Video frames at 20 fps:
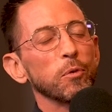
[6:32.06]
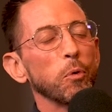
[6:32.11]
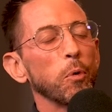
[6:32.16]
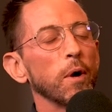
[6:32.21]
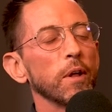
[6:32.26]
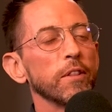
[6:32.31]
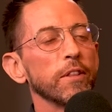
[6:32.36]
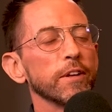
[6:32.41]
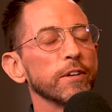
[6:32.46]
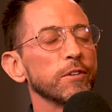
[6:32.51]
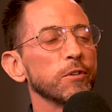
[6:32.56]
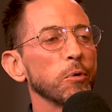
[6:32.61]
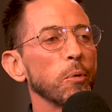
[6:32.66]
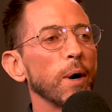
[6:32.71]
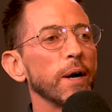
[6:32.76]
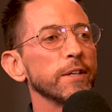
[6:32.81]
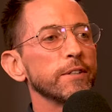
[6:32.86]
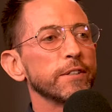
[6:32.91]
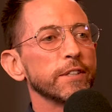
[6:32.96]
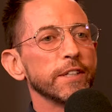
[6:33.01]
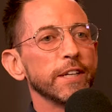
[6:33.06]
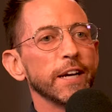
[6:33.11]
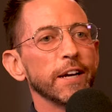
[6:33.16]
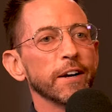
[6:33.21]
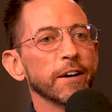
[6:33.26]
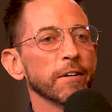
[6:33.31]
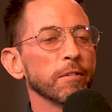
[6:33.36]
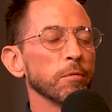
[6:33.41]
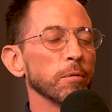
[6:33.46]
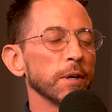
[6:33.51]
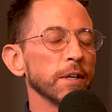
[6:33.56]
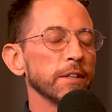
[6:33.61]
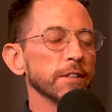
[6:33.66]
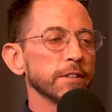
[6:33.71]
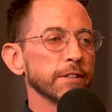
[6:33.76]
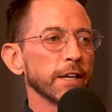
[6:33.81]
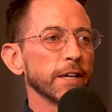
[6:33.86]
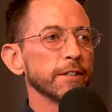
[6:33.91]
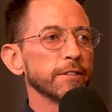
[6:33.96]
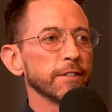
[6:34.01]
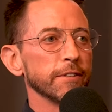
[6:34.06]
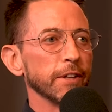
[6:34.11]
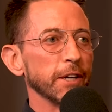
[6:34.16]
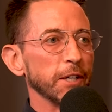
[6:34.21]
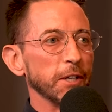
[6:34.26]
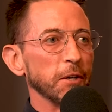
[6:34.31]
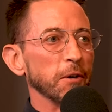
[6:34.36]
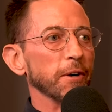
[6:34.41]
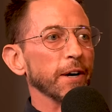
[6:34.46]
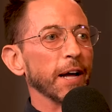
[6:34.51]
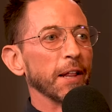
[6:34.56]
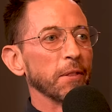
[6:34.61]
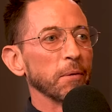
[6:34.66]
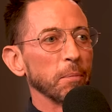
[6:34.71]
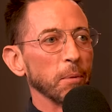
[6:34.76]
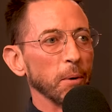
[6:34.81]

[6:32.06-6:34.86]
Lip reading: The twice a year realization that you're not the